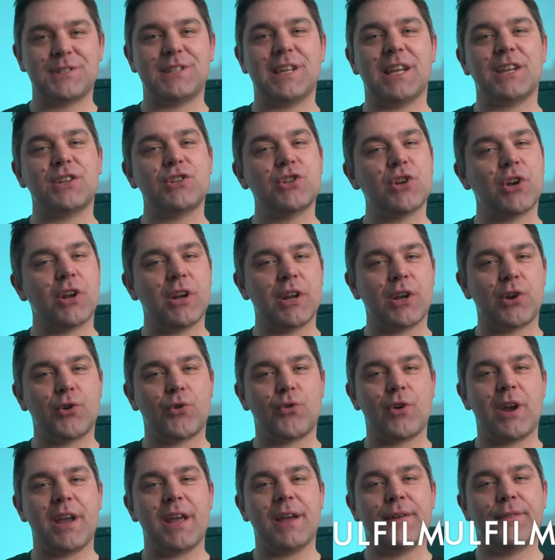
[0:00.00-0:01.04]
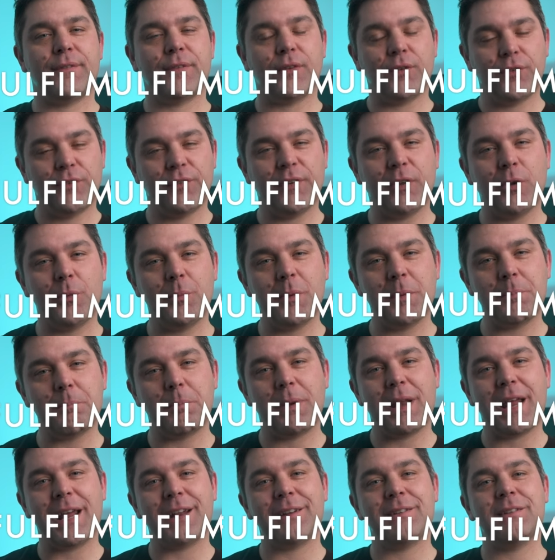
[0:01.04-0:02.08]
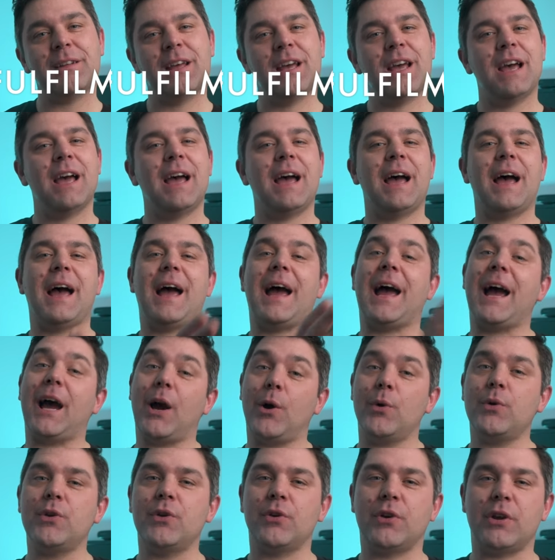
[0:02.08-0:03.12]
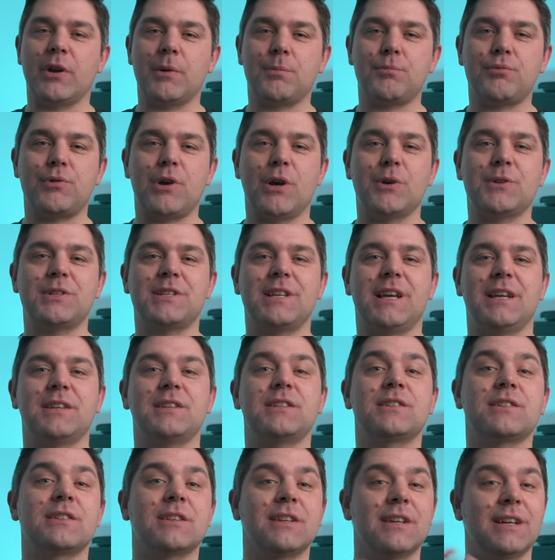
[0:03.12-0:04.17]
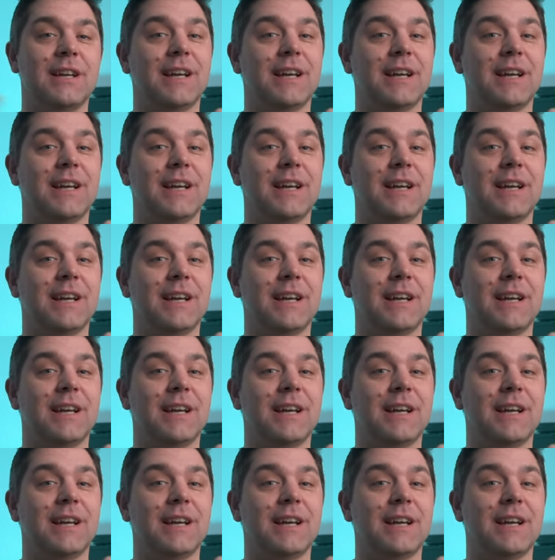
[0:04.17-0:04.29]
six, you're going to create a fulfillment plan, how you're going to process